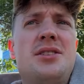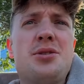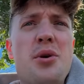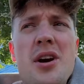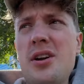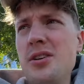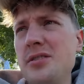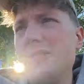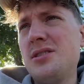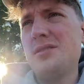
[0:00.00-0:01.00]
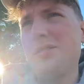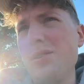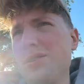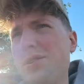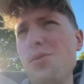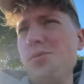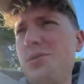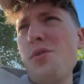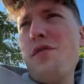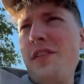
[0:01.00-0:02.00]
three hundred. two
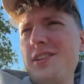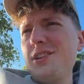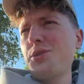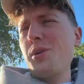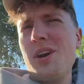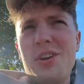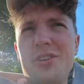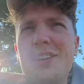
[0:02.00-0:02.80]
fifty, three hundred